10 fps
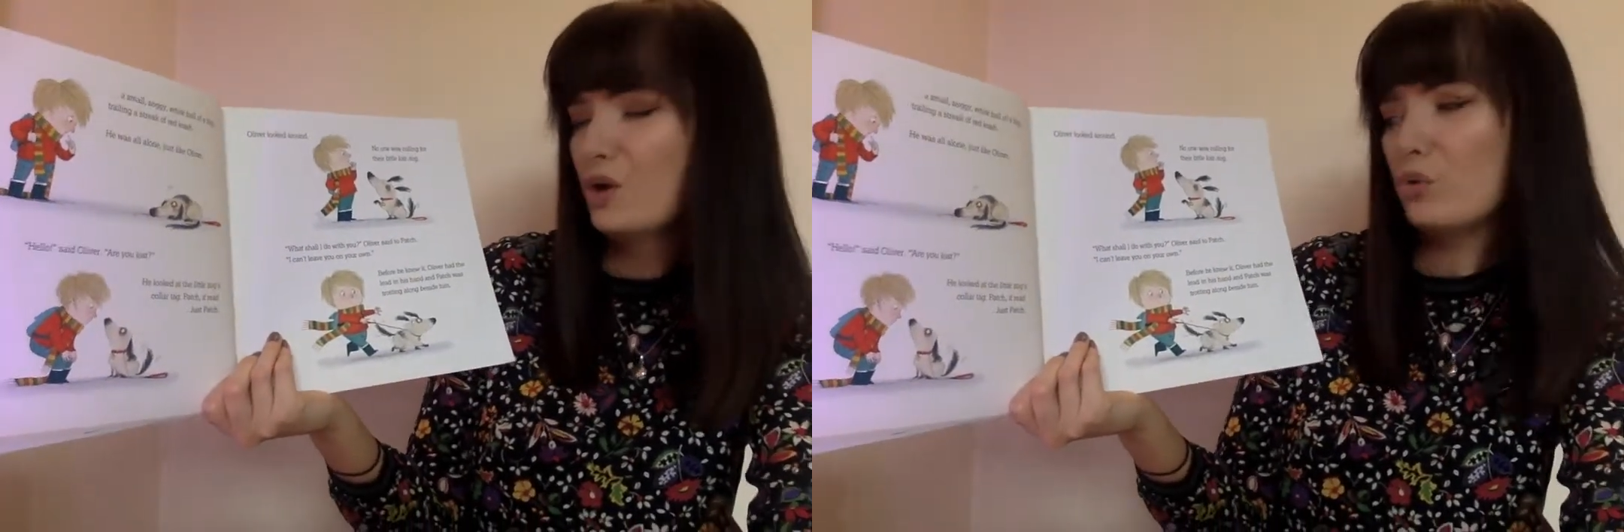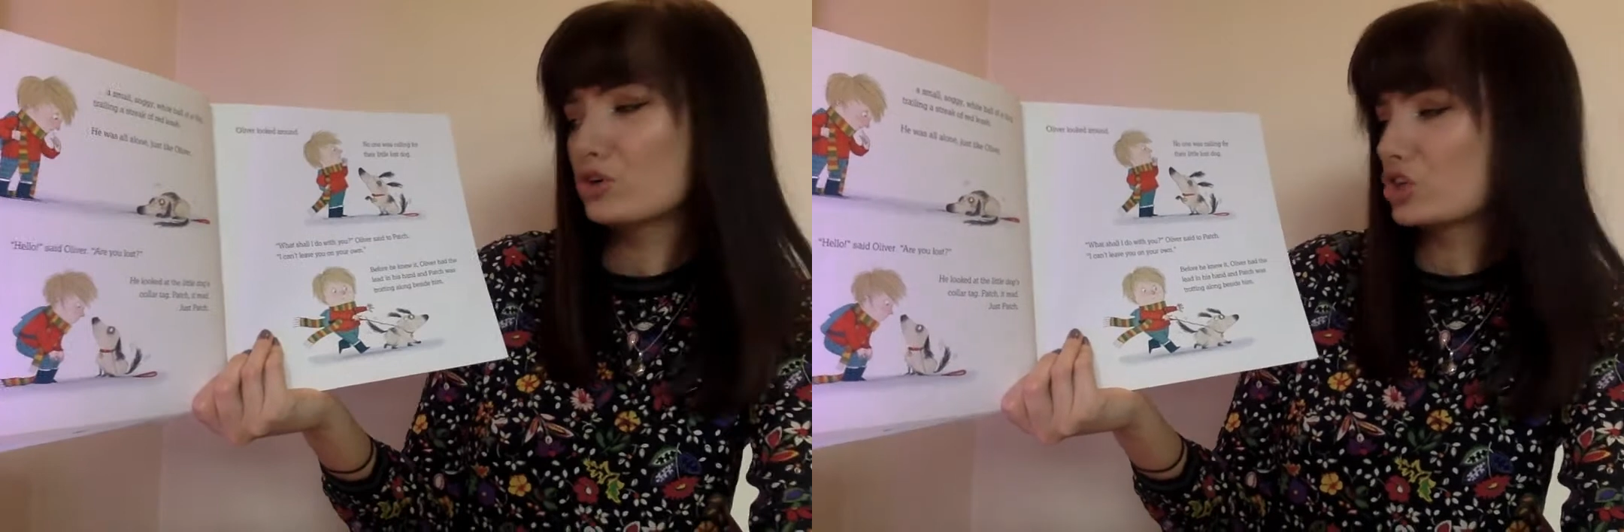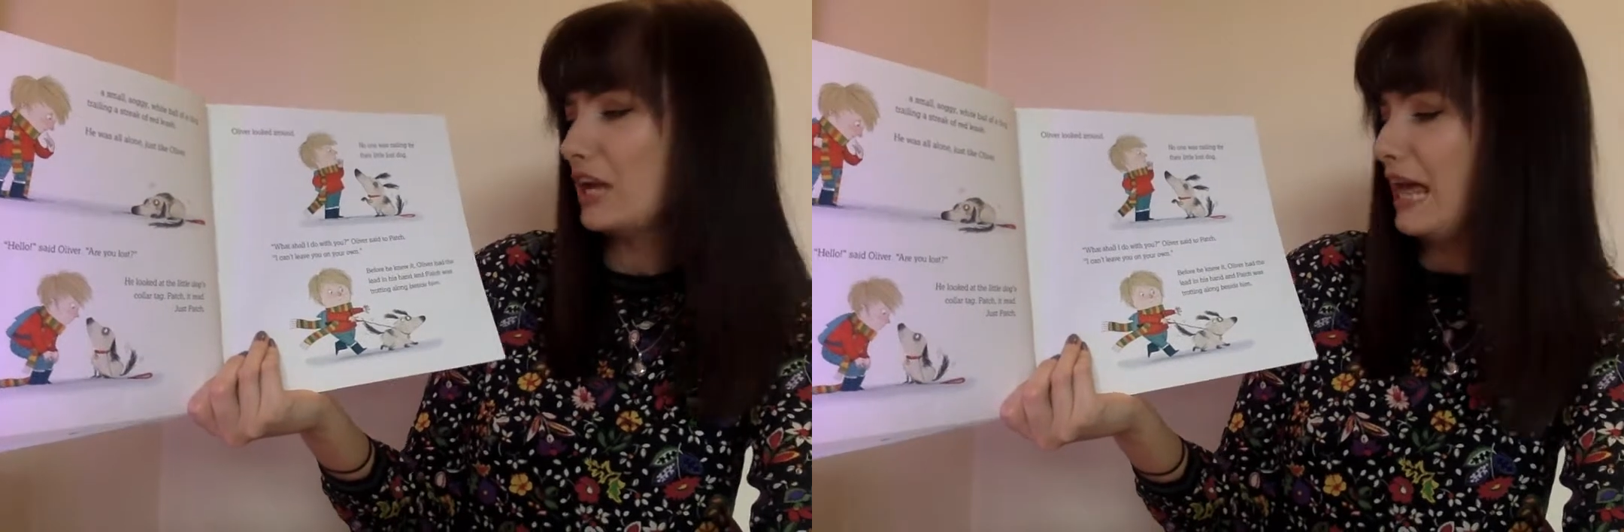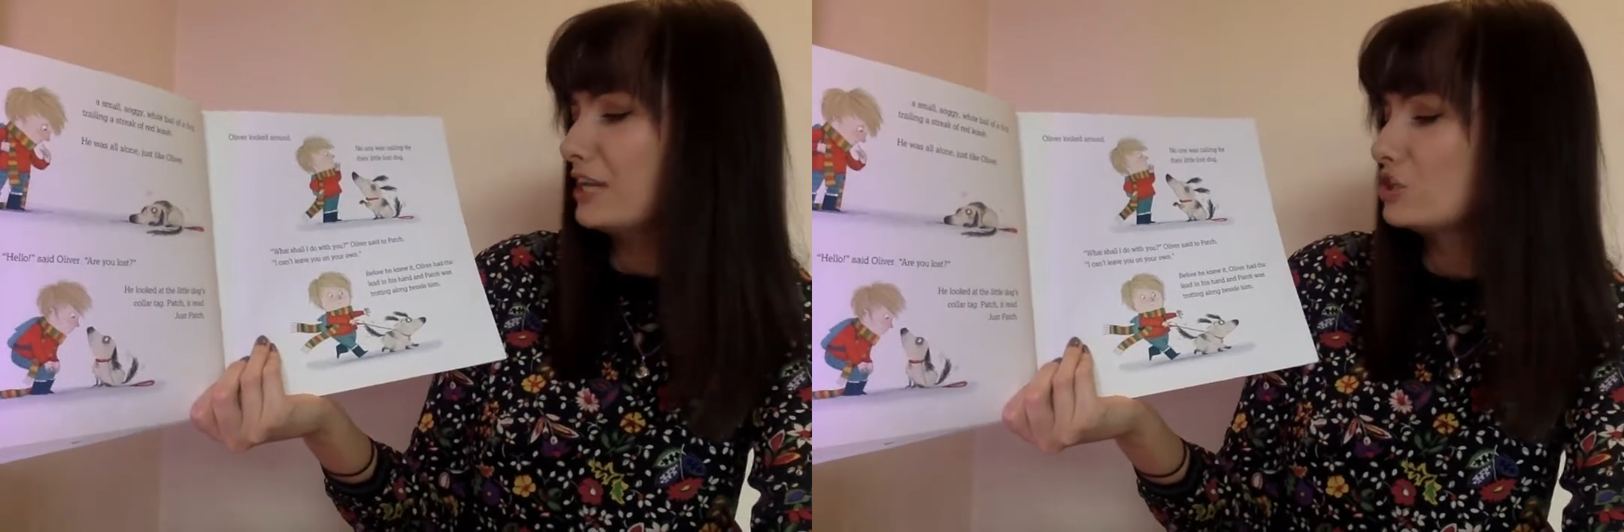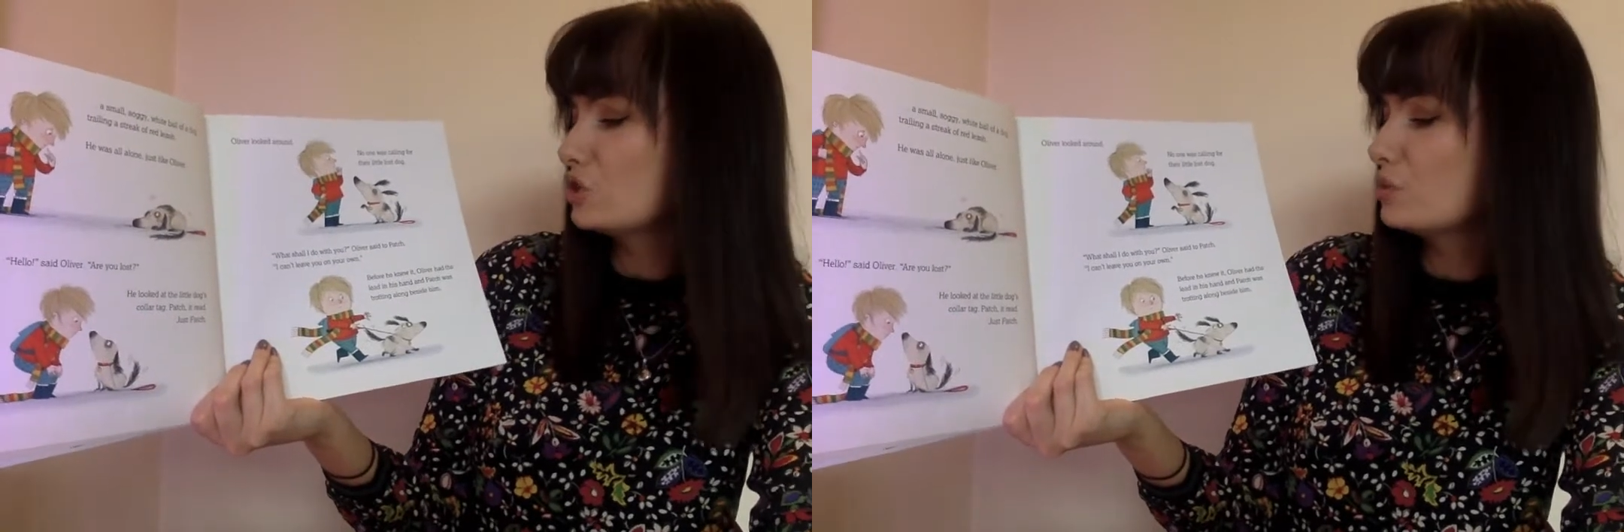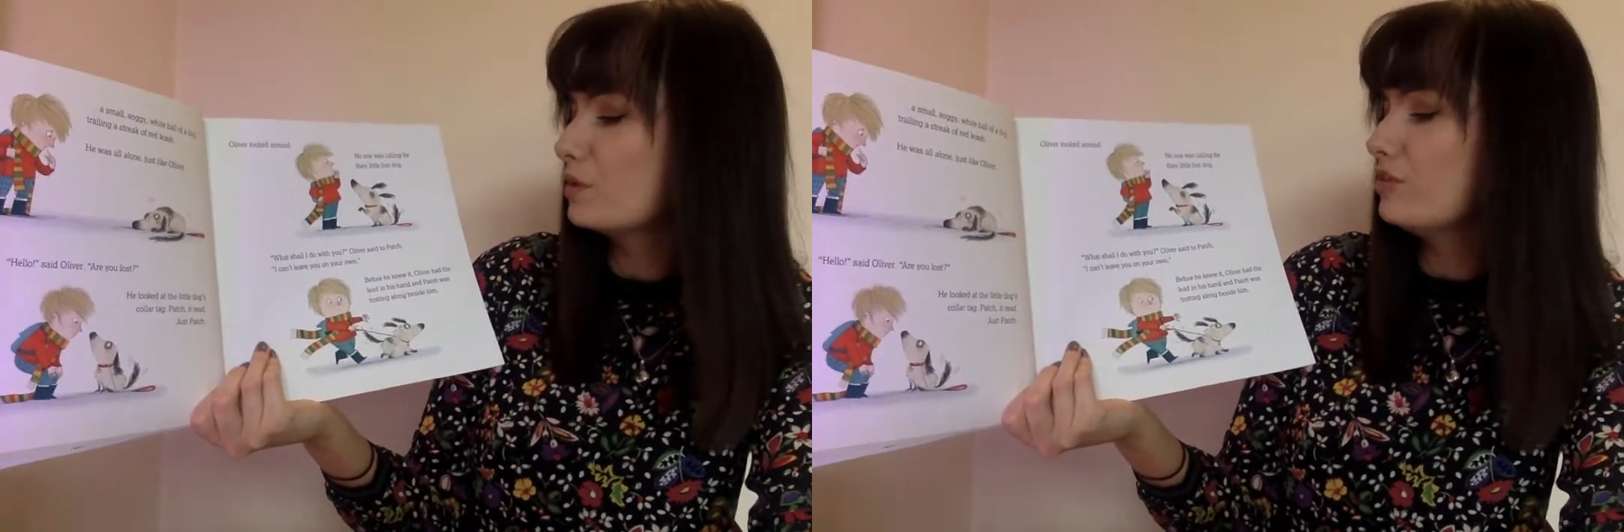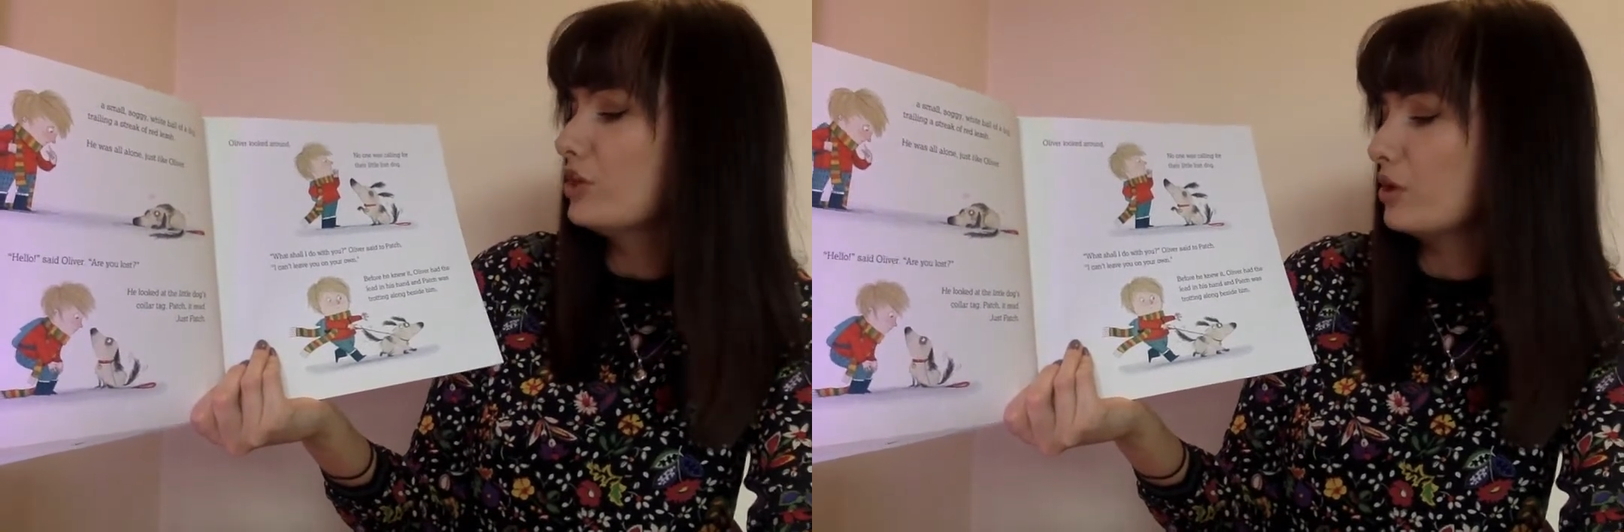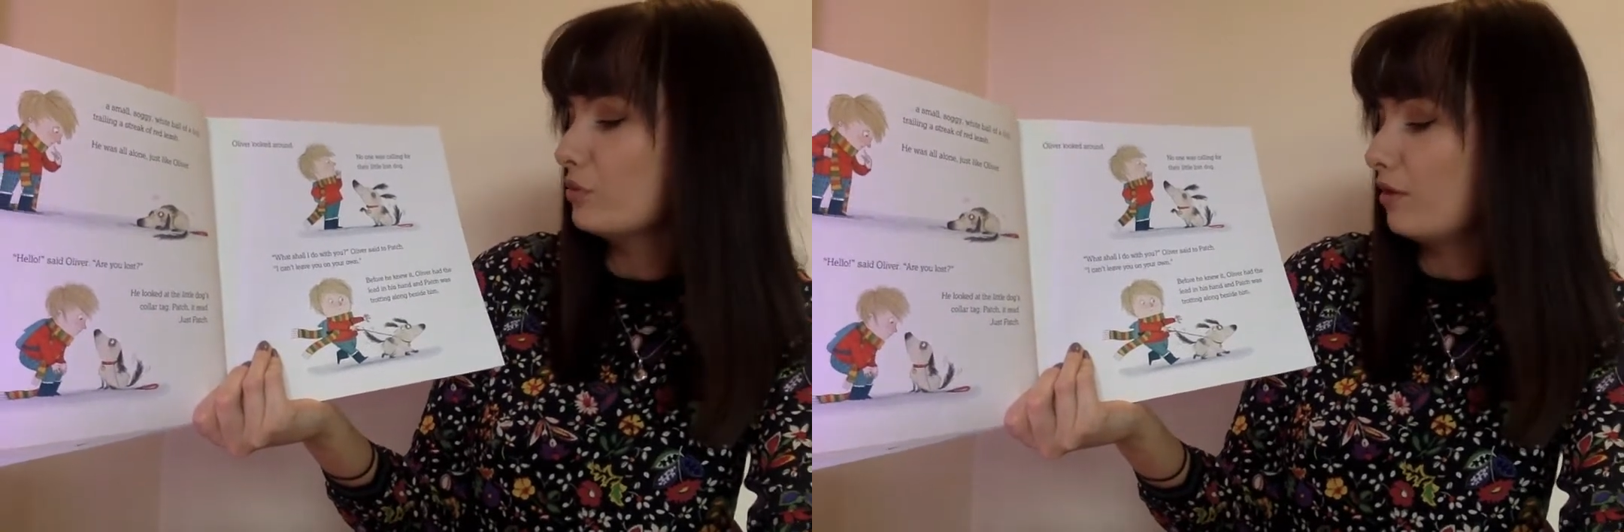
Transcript: What shall I do with you?